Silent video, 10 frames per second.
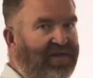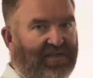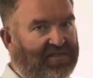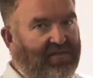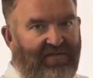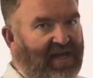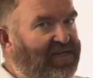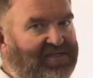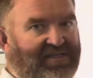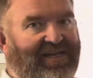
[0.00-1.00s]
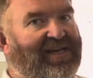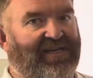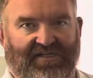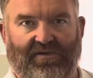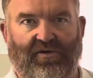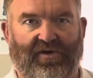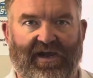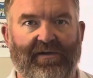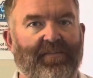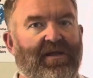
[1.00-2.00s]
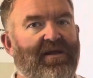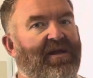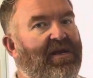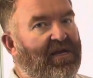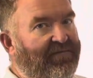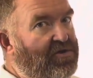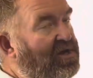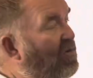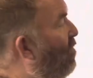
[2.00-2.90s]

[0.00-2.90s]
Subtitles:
it is. That is it, okay? If you get